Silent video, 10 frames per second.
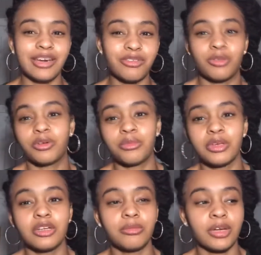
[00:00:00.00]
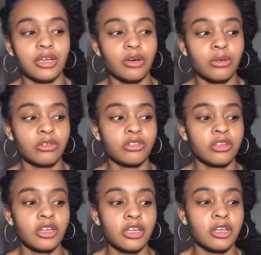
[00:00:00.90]
ever want to be anybody else,
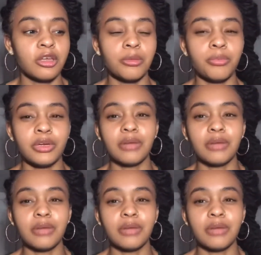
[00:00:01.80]
but